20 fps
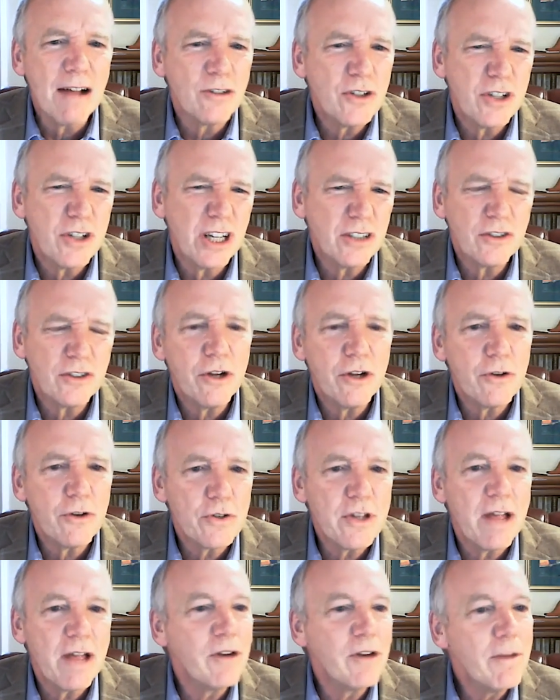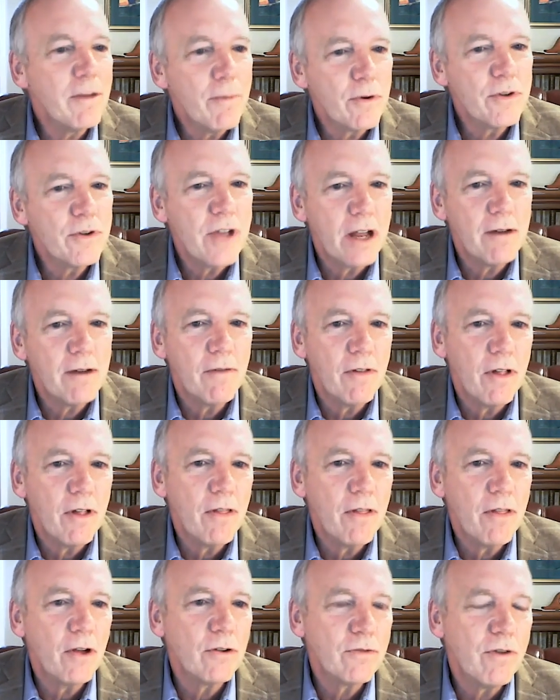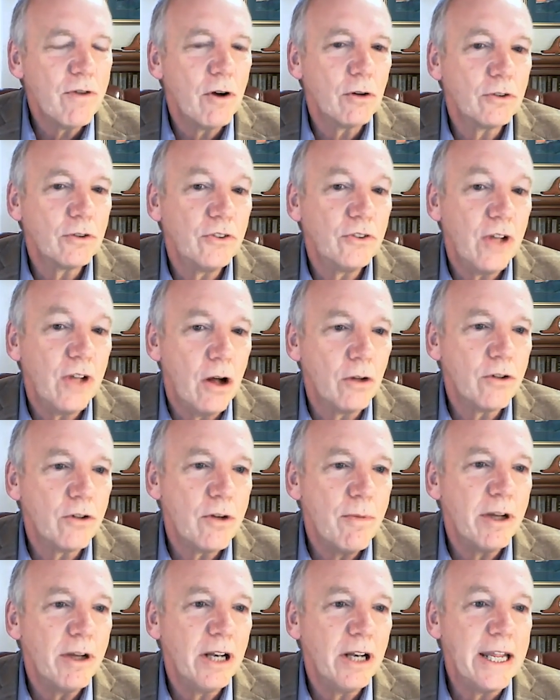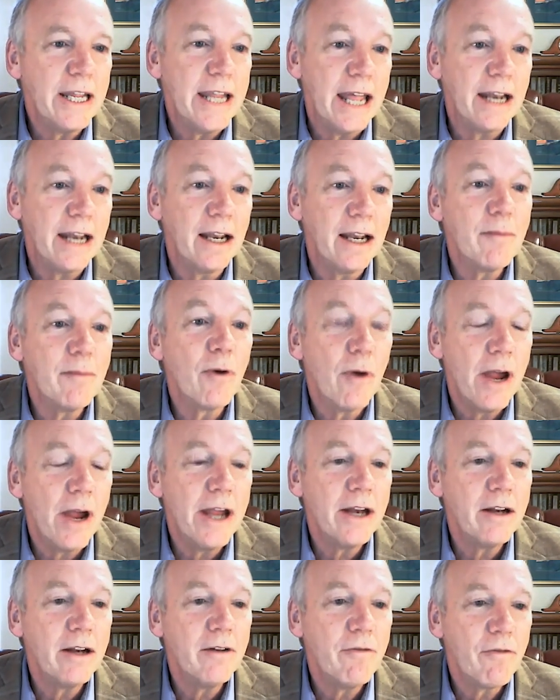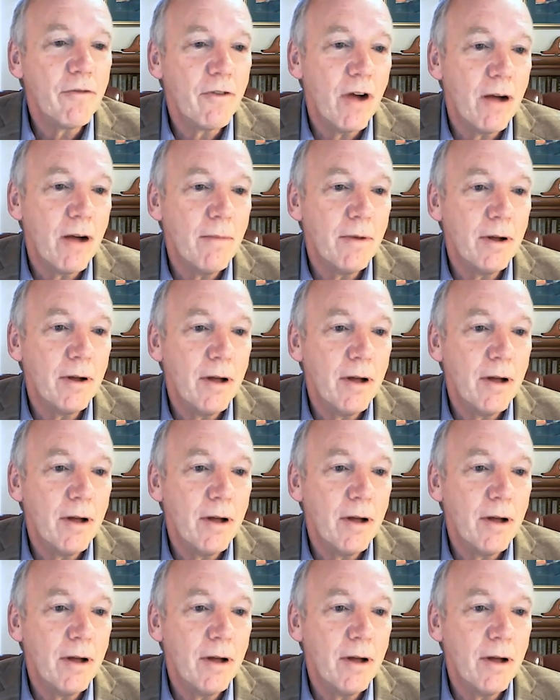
60 or 70% of those folks ultimately get liberated from